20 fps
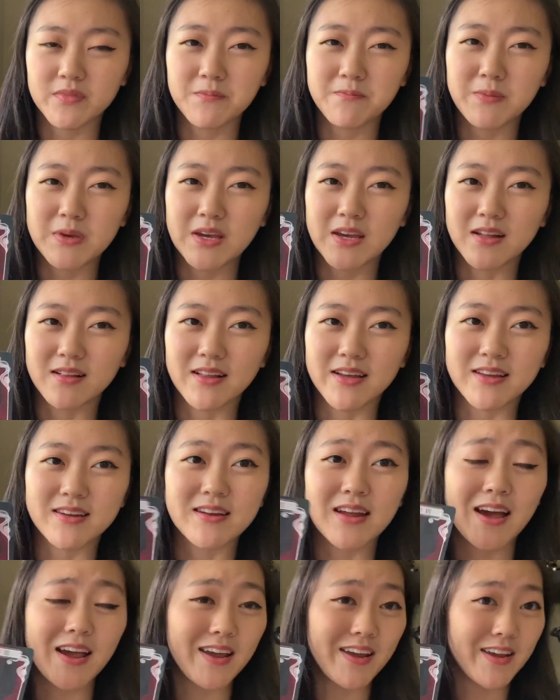being like
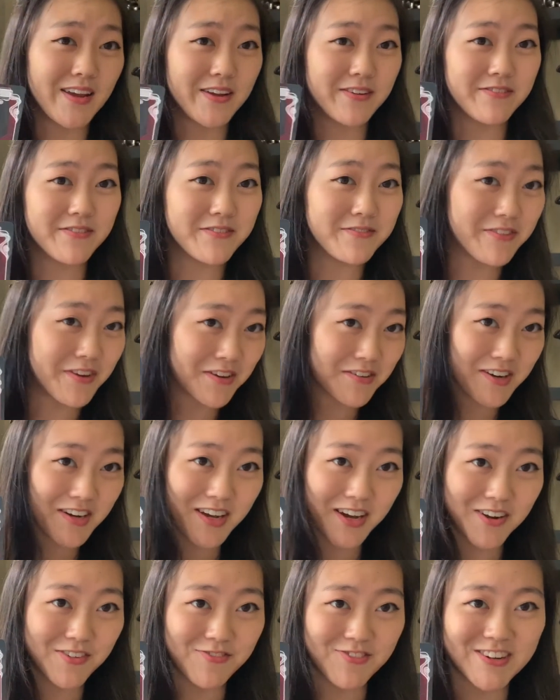naive and very
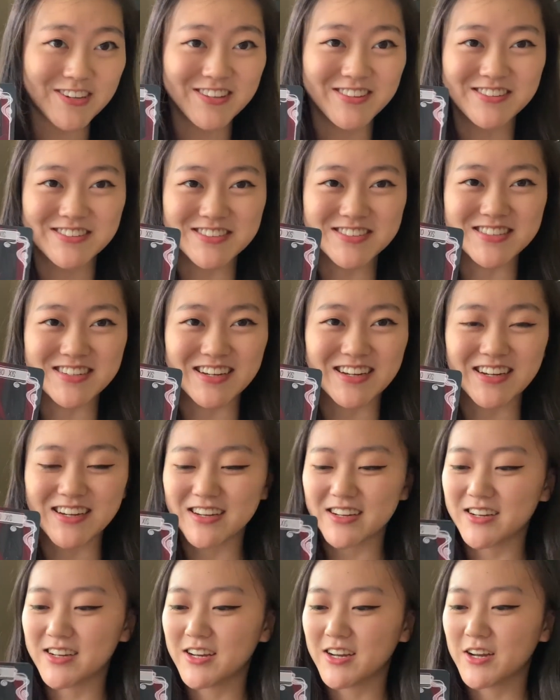
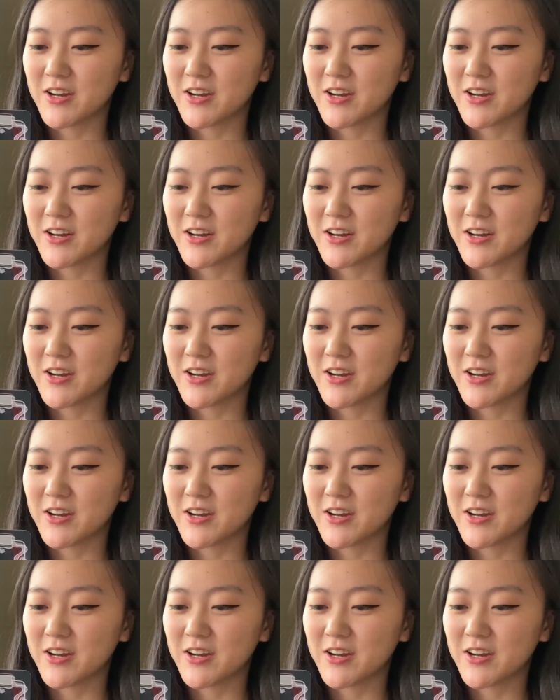unrealistic.